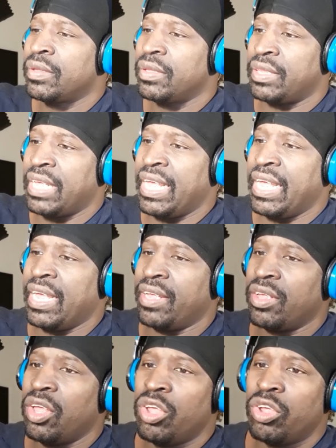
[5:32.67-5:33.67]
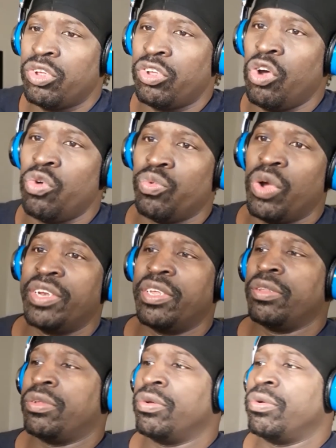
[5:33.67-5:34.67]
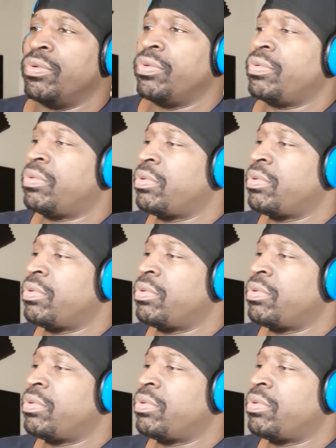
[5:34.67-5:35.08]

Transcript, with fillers: then go run and do